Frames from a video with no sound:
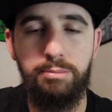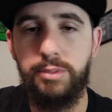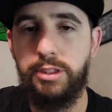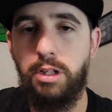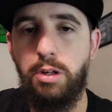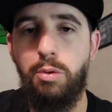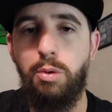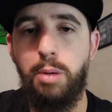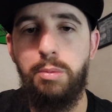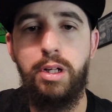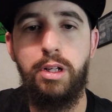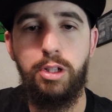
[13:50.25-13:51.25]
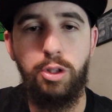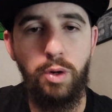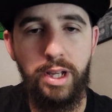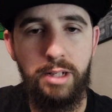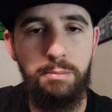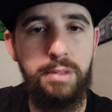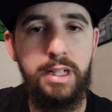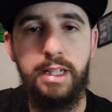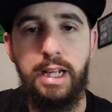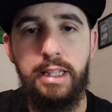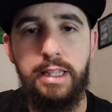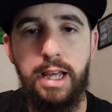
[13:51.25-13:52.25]
So I'm going to go ahead and
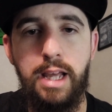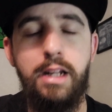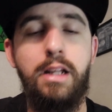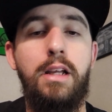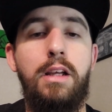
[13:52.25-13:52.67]
mitigate that